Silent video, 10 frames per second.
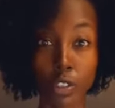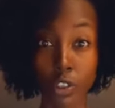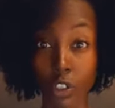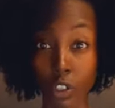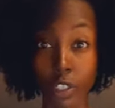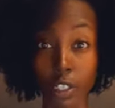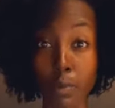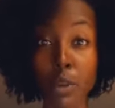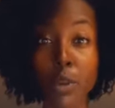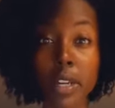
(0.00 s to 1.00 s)
certain
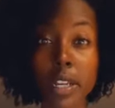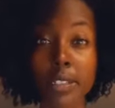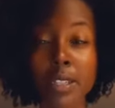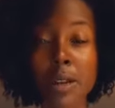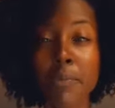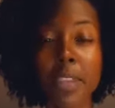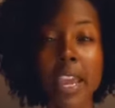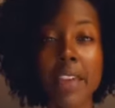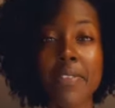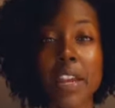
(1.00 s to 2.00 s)
communities,
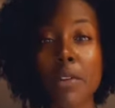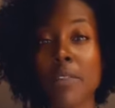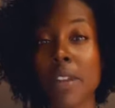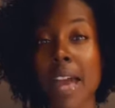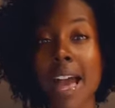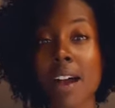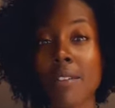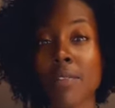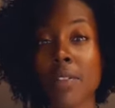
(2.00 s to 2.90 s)
and they don't even have